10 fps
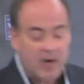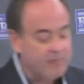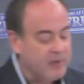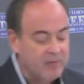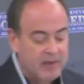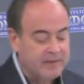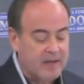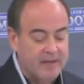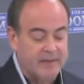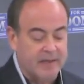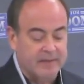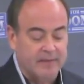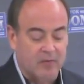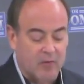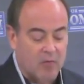property rights
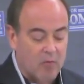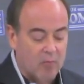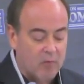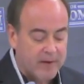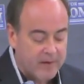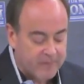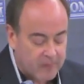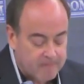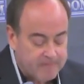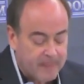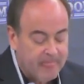context, or whatever.